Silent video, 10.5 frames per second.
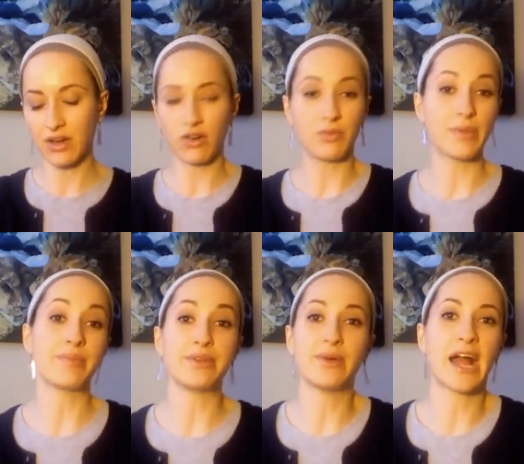Or
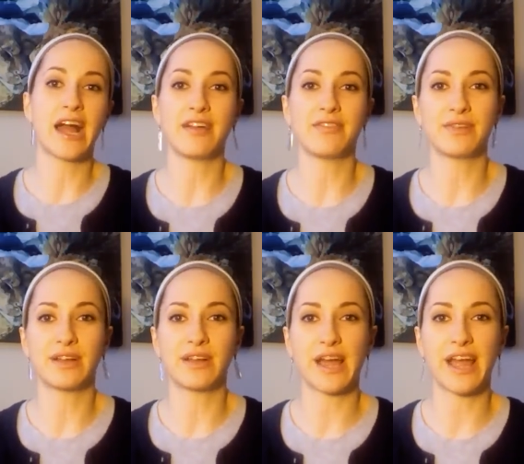maybe you have
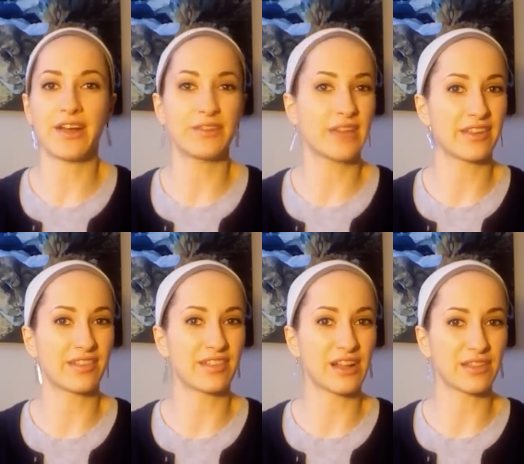hair that
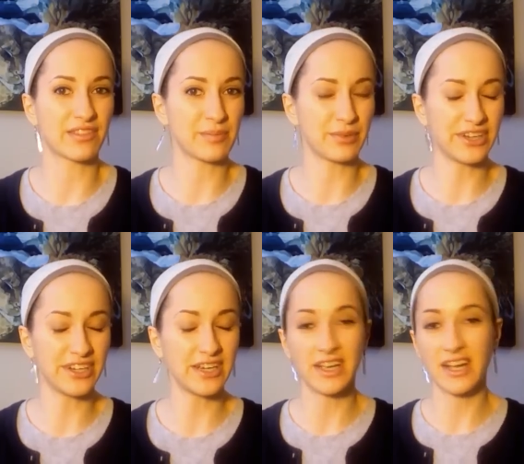is not
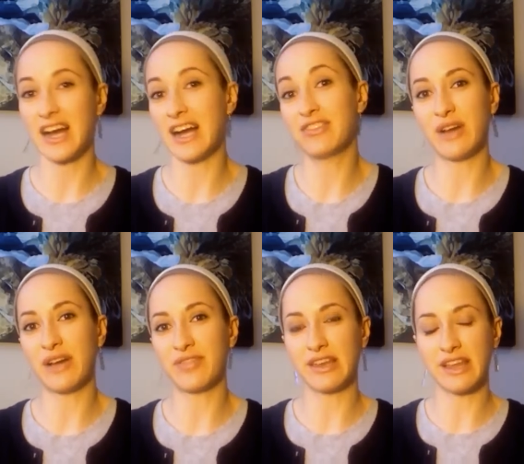slippery. I do
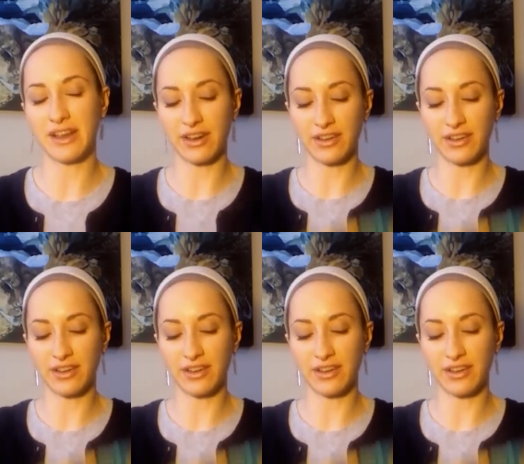have thin hair,